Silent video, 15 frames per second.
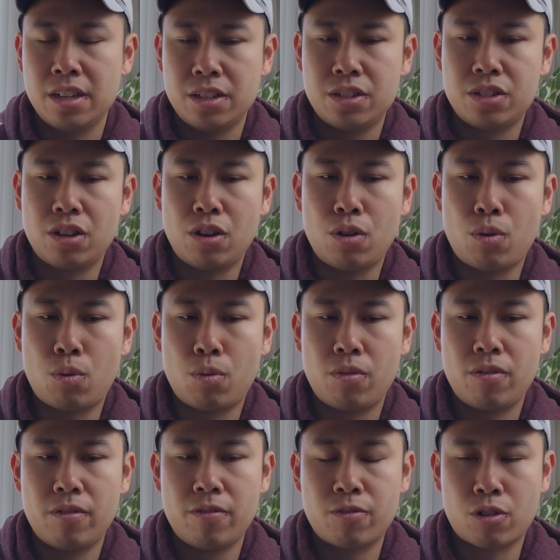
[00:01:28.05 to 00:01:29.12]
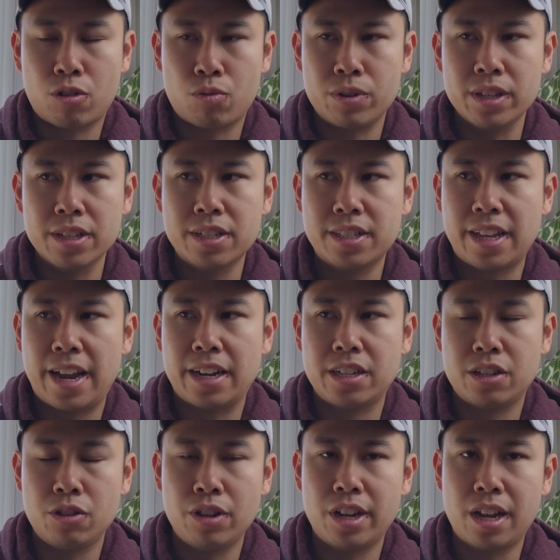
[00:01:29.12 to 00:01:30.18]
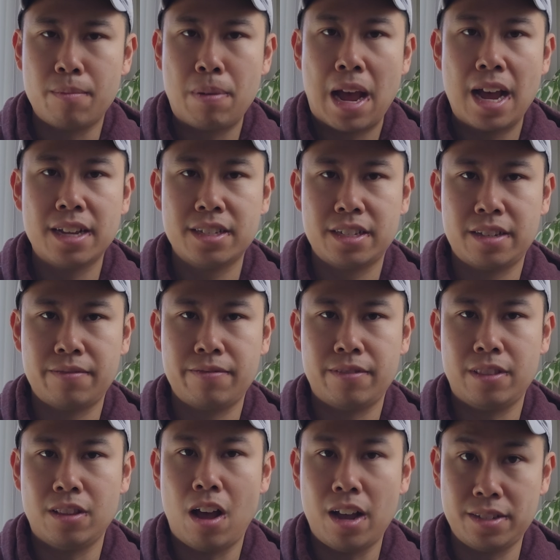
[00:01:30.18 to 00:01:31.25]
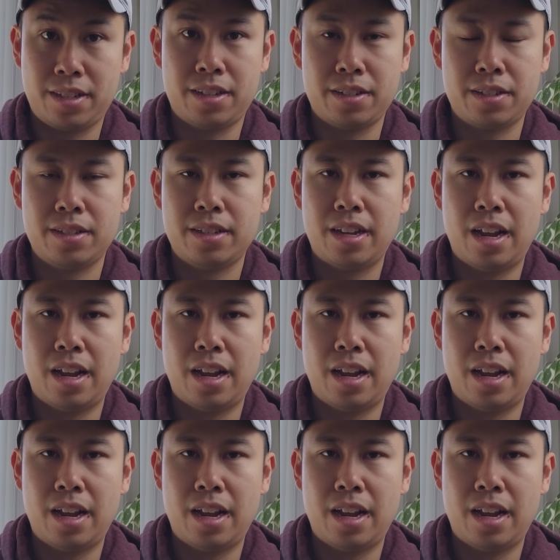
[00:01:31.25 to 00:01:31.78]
So for real estate, you get passive losses.